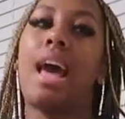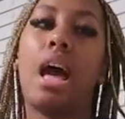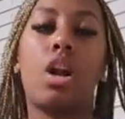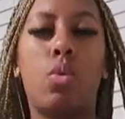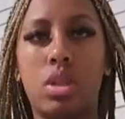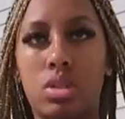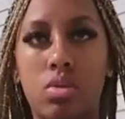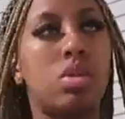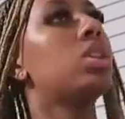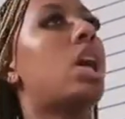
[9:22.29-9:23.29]
i don't want
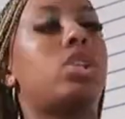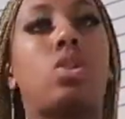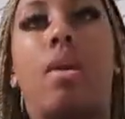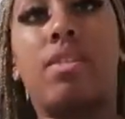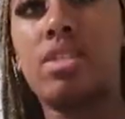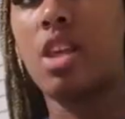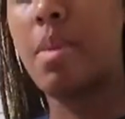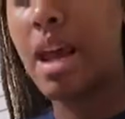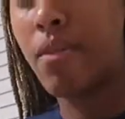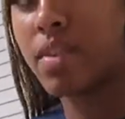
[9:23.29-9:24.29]
to y'all just gonna have to see them
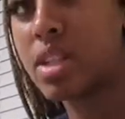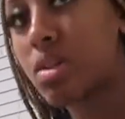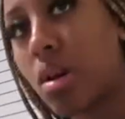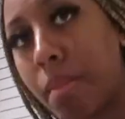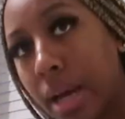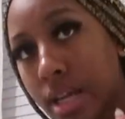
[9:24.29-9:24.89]
in outfits on my